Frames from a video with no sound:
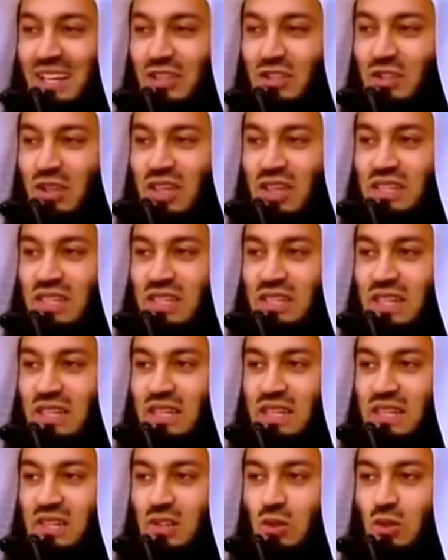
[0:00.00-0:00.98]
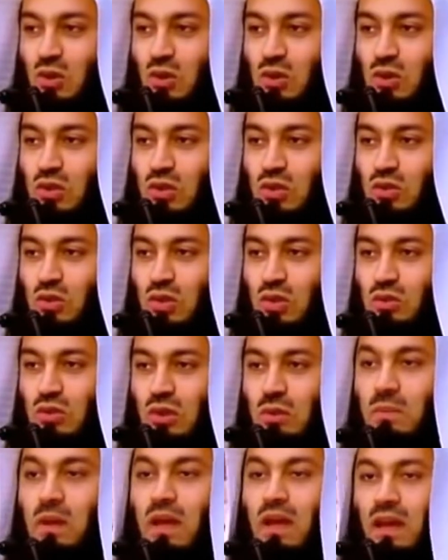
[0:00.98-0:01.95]
So he says, it is called Surah
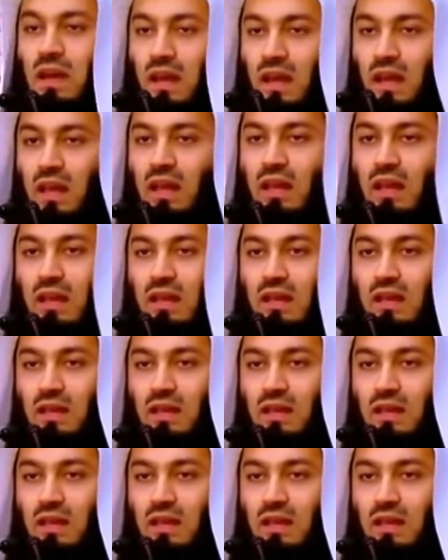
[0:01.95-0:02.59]
Al-Baqarah,